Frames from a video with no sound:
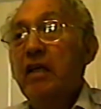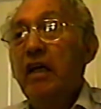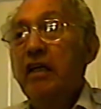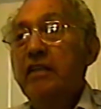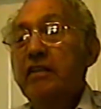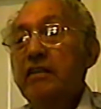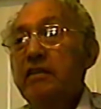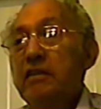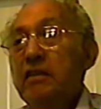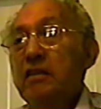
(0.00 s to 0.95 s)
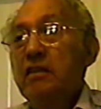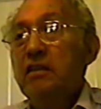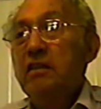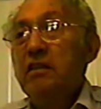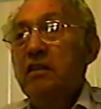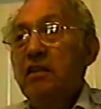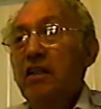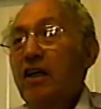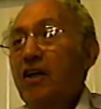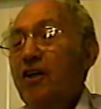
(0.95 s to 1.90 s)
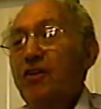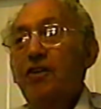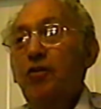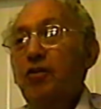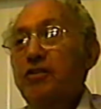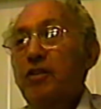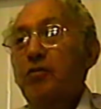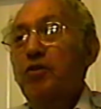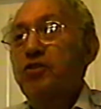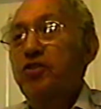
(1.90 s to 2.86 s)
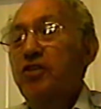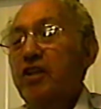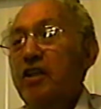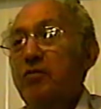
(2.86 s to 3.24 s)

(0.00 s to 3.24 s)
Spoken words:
And yeah, there was a bunch of things.